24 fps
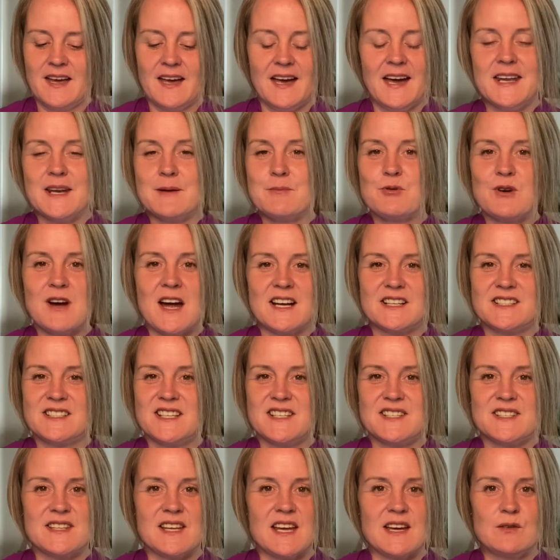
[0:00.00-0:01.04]
and a
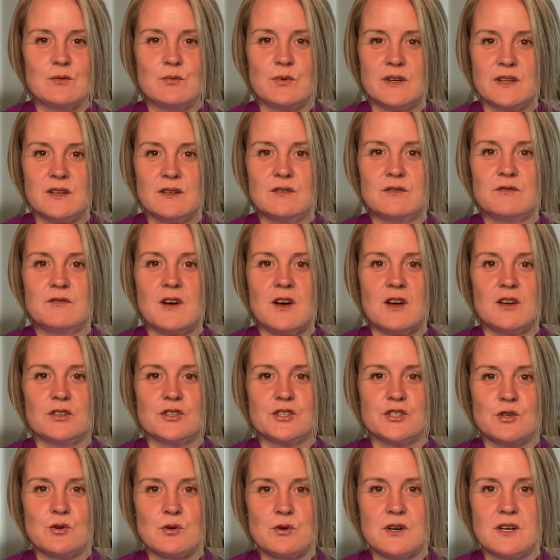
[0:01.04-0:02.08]
practice that will fall
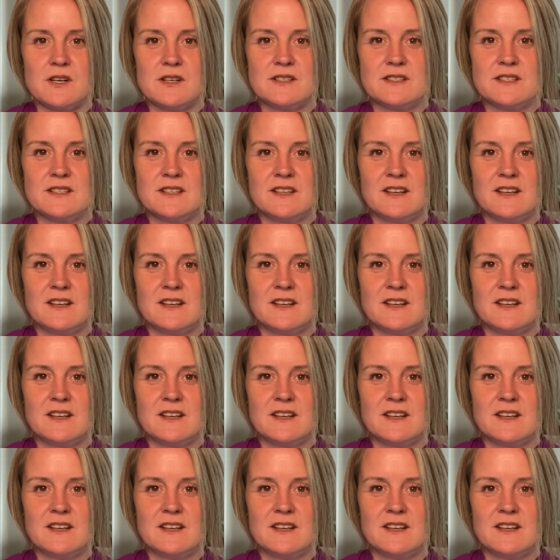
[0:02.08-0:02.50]
short.